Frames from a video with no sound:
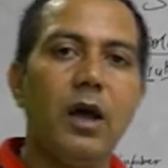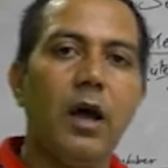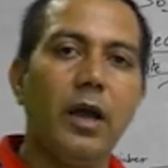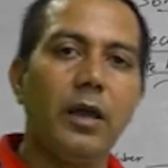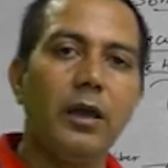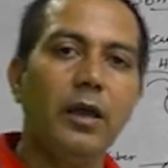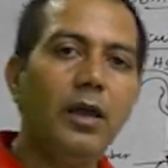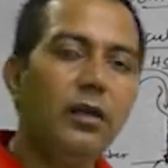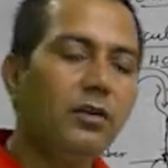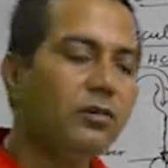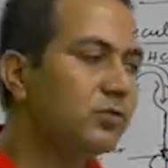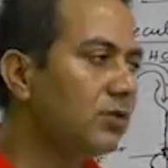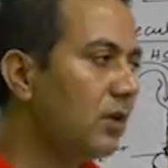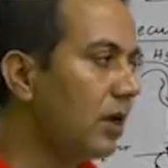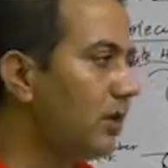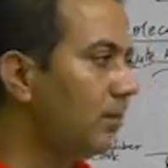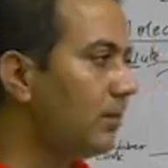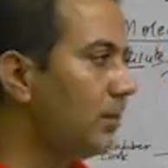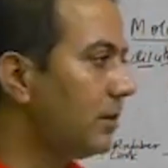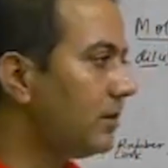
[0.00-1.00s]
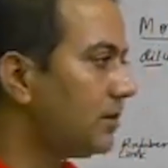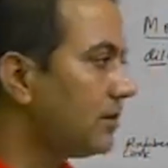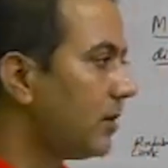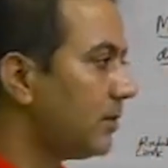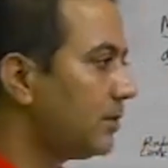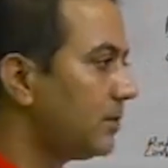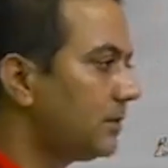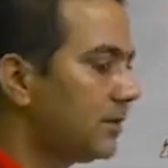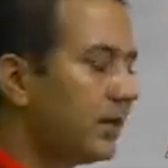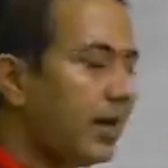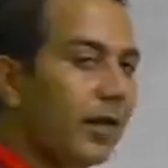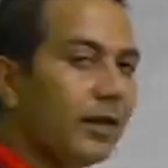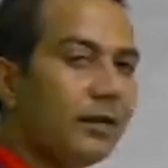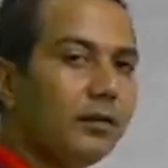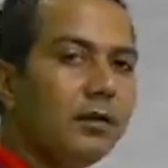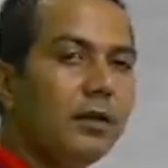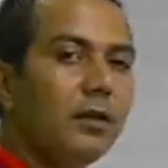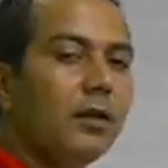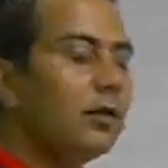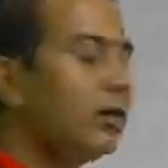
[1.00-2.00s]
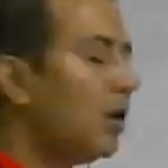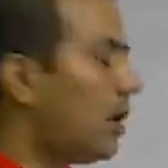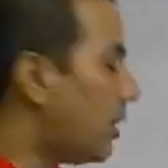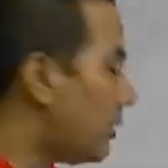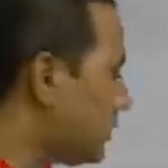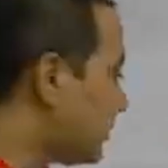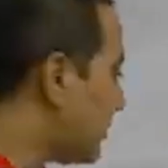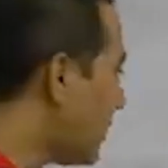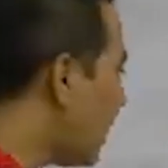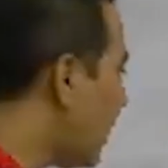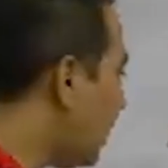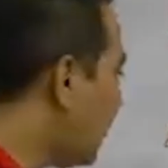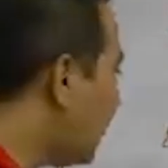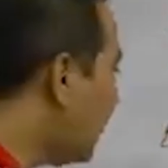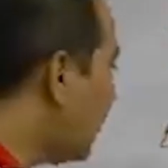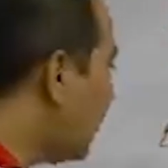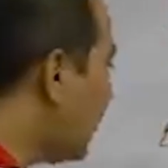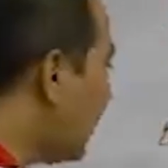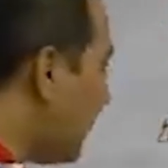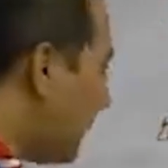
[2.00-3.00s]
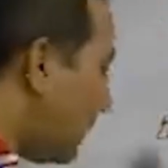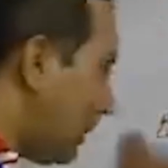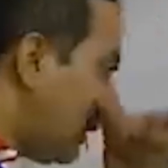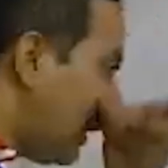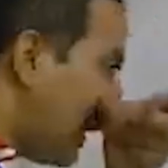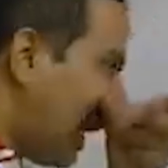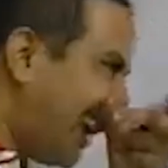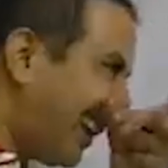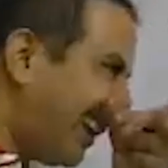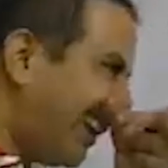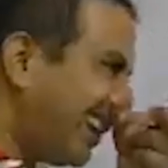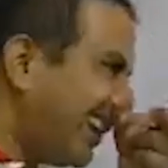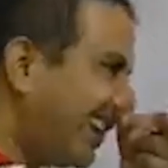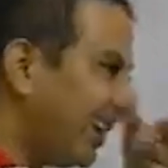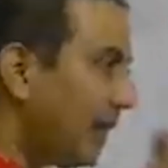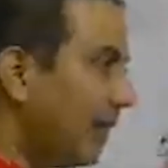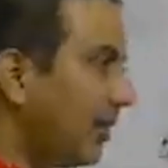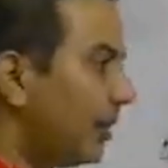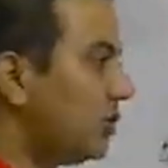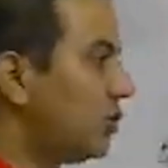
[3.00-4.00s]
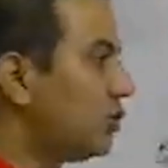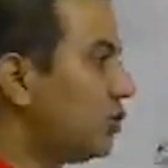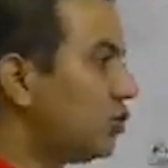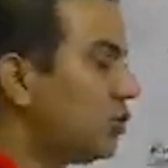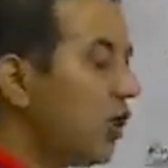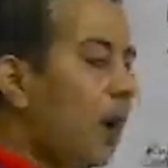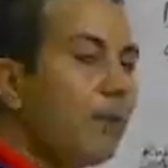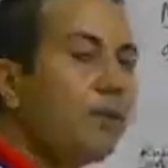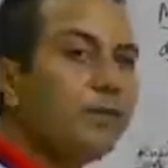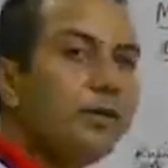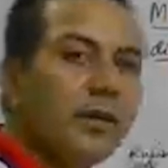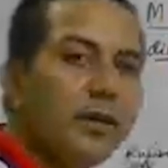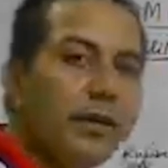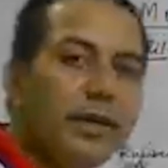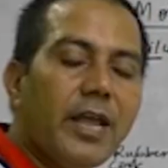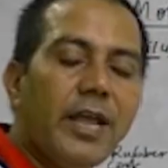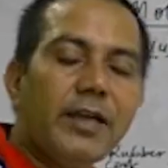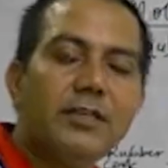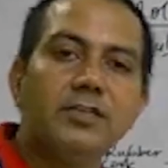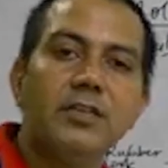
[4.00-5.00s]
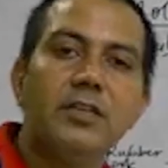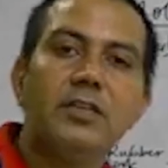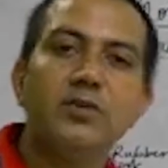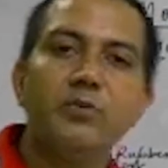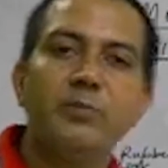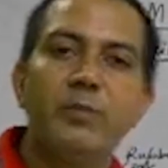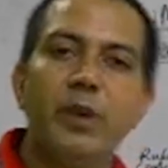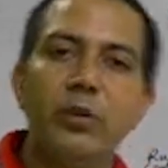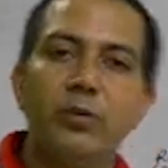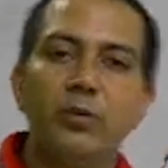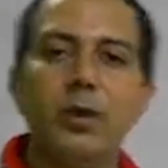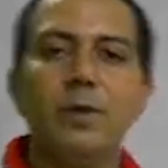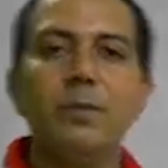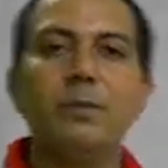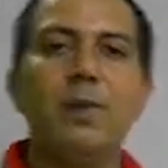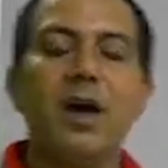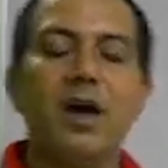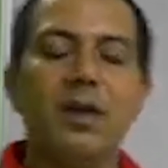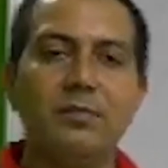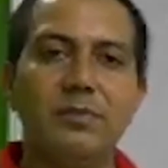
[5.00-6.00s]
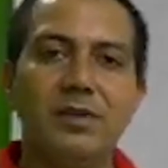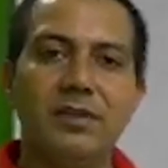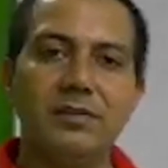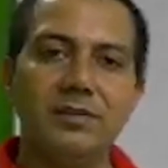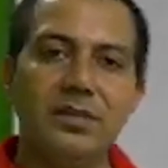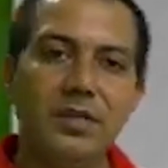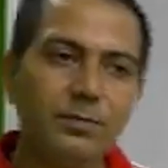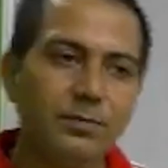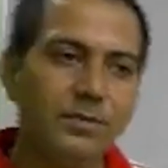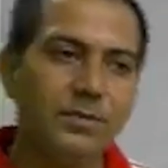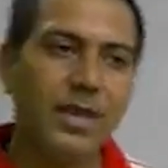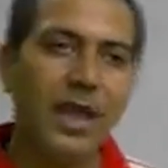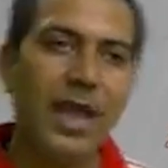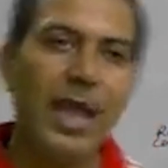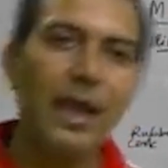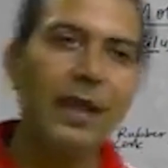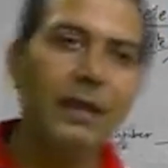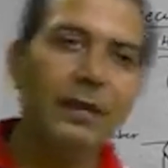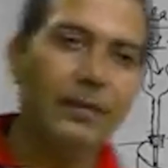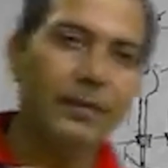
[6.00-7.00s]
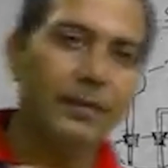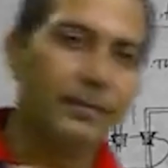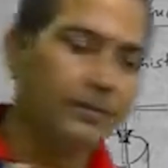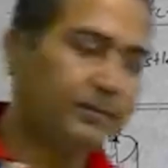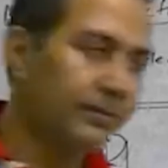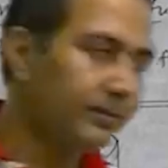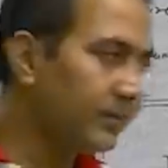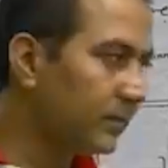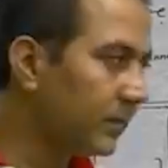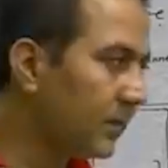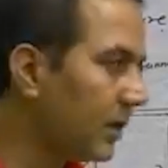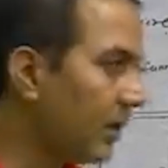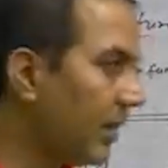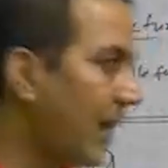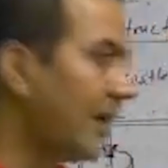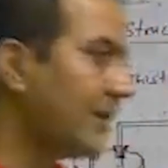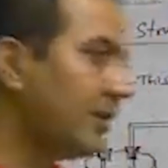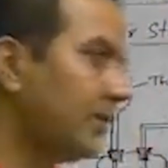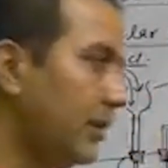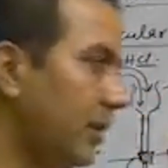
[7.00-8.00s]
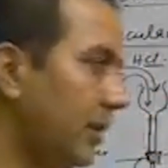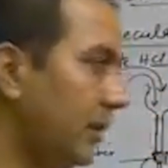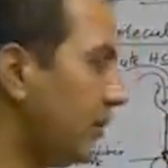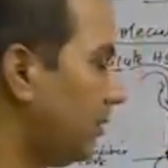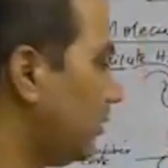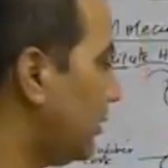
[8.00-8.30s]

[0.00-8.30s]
a insoluble substance or salt that stop the reactions between marble chips and acid.